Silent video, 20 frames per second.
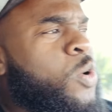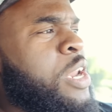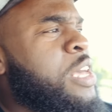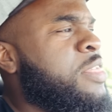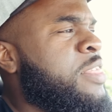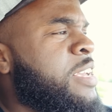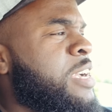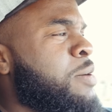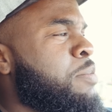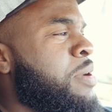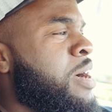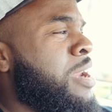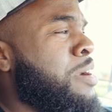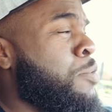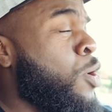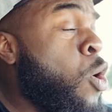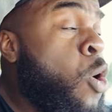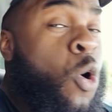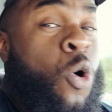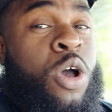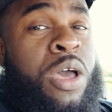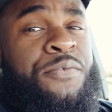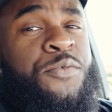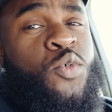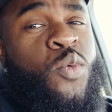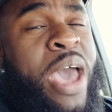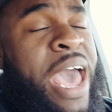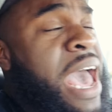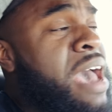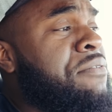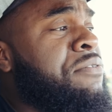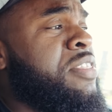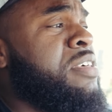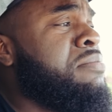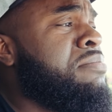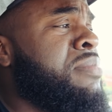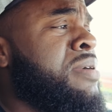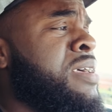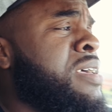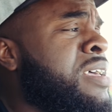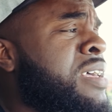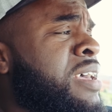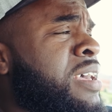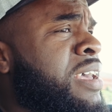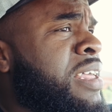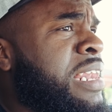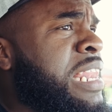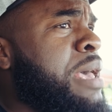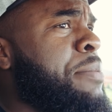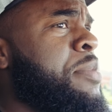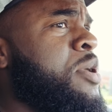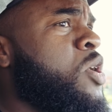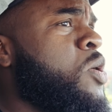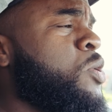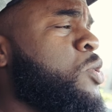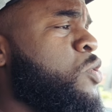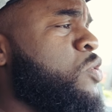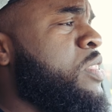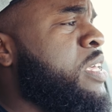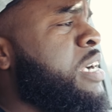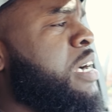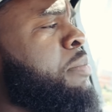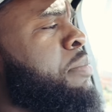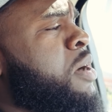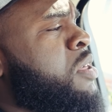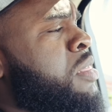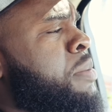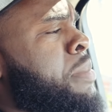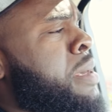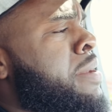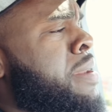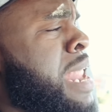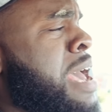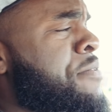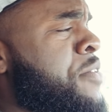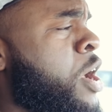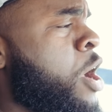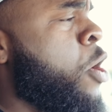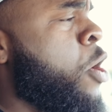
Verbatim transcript: what I think about them. Or oh, if you have them, let me know what you think about them. i never